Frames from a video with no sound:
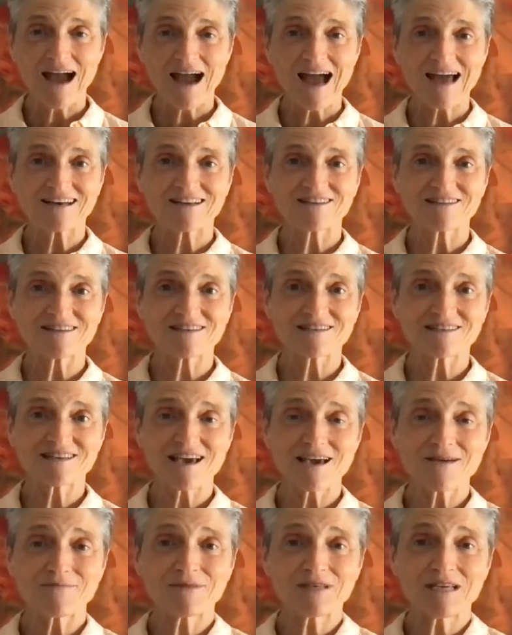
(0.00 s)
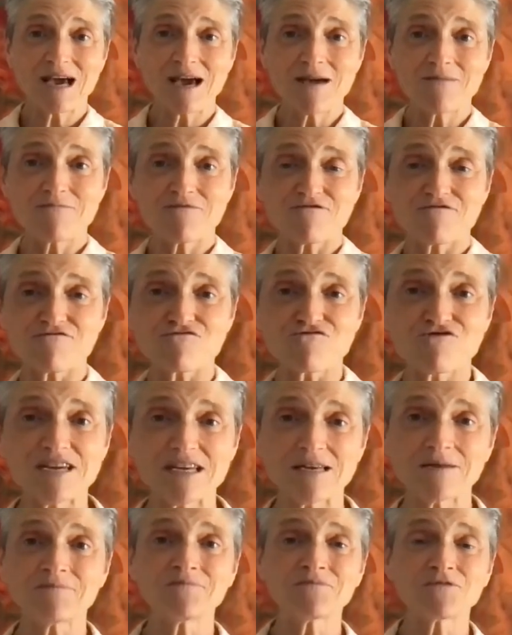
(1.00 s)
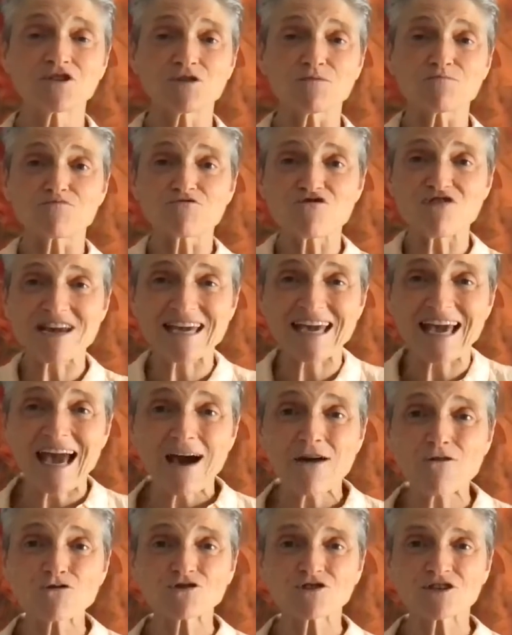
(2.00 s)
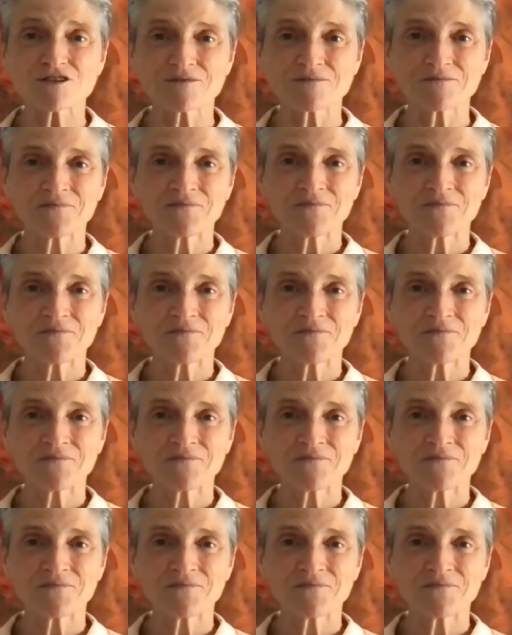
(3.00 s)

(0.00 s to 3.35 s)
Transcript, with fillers: and at the same time, freedom to break out